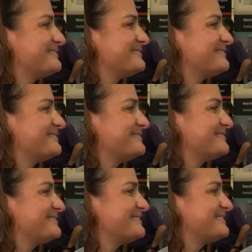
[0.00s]

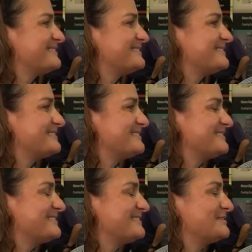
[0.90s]

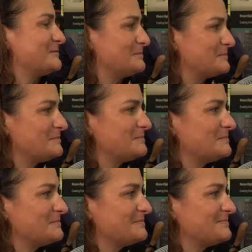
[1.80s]

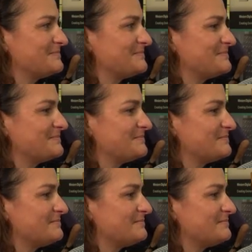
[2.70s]
[no speech]